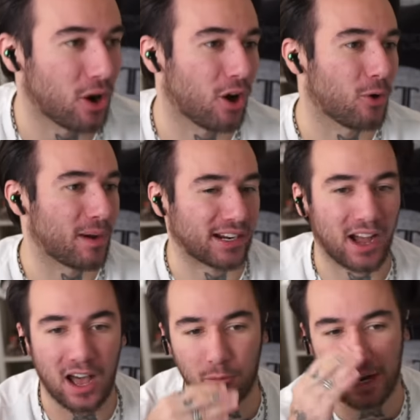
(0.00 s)
Oh, my
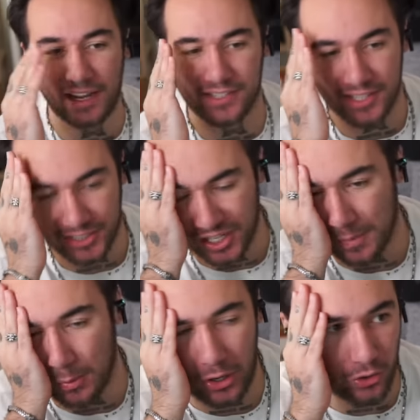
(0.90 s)
God. Wait, is this going to
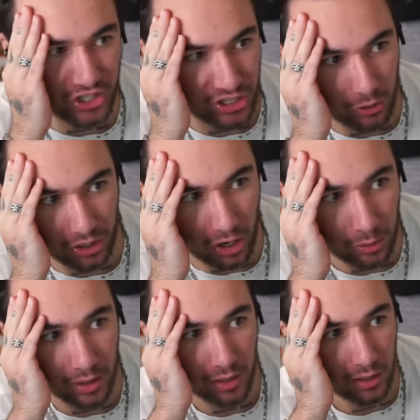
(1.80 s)
be with Oshi no Ko?